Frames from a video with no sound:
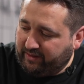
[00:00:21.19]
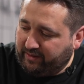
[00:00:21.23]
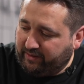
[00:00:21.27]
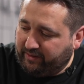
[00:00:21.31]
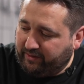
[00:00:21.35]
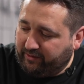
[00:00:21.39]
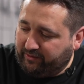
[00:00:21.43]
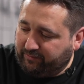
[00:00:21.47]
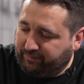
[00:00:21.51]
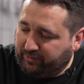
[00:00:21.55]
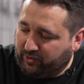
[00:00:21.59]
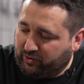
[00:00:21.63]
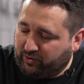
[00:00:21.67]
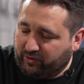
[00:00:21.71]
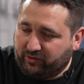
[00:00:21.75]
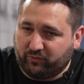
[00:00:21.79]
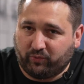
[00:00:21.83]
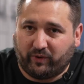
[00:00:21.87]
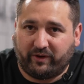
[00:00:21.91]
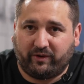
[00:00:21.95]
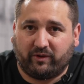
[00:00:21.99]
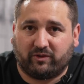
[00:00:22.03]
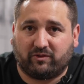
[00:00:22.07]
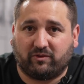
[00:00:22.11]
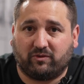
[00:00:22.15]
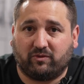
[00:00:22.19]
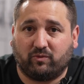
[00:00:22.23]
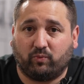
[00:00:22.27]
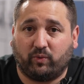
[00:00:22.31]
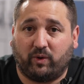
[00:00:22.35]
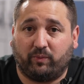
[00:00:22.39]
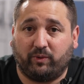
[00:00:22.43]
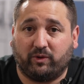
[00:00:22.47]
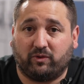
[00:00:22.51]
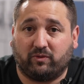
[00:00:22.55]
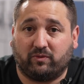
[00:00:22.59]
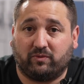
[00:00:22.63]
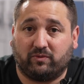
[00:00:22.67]
is because when
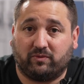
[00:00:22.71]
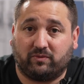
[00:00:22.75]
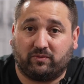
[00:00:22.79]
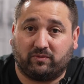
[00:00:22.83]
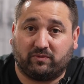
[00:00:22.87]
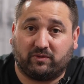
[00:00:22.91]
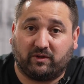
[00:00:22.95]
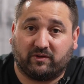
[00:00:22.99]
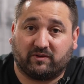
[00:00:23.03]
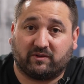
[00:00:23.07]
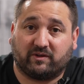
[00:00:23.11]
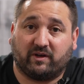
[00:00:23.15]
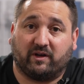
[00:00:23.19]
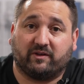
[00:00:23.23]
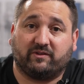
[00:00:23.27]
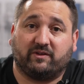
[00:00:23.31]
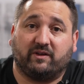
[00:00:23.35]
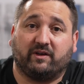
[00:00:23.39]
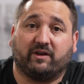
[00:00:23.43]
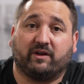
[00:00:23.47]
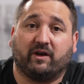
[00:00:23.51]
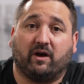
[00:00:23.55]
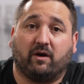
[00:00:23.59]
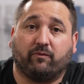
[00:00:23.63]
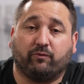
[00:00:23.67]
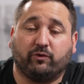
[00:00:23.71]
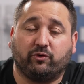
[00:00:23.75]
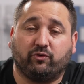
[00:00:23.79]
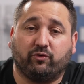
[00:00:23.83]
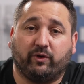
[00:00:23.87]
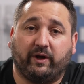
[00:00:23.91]
we're discussing coverage